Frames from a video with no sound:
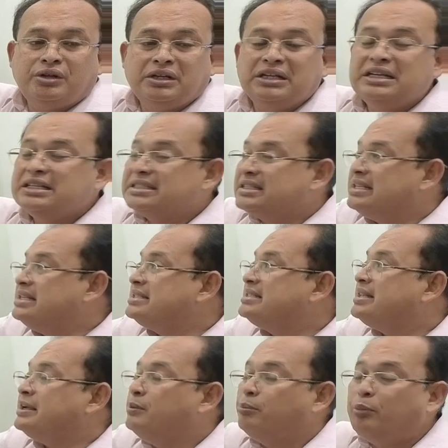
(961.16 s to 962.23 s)
since the
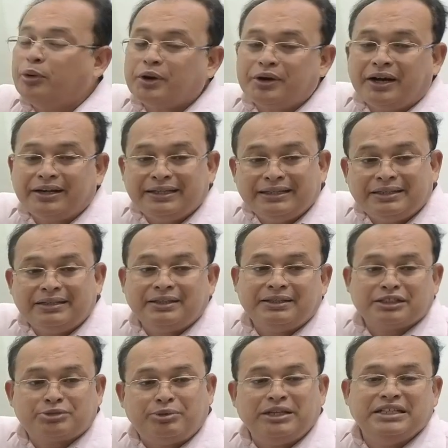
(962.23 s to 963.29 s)
importer not incurred that
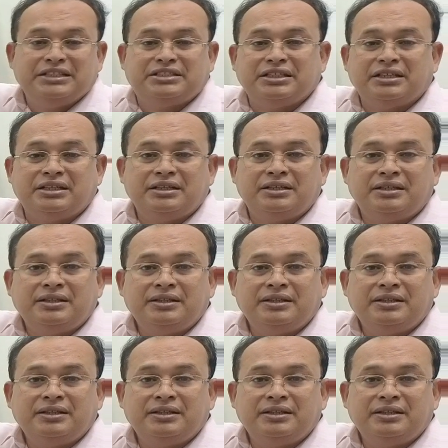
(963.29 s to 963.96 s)
expenditure,